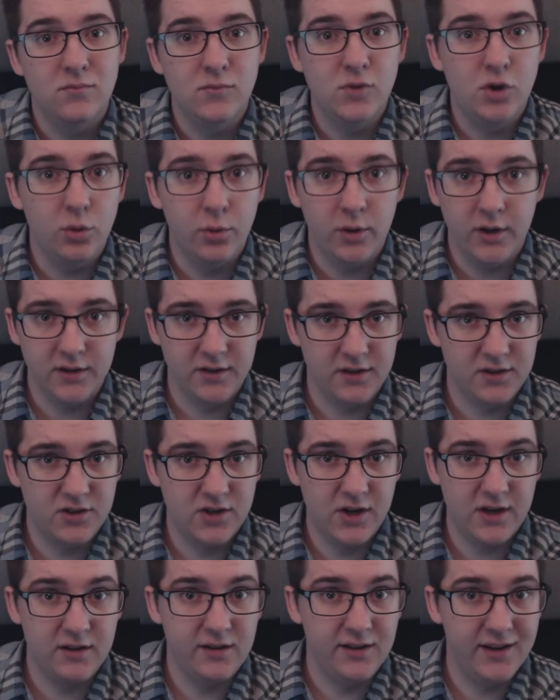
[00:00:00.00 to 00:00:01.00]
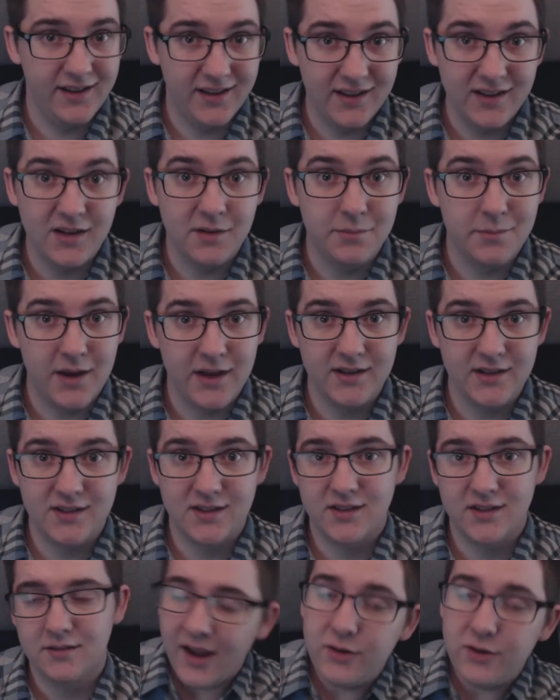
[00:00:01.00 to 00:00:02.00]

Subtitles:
doing on this channel, like Indie Bites.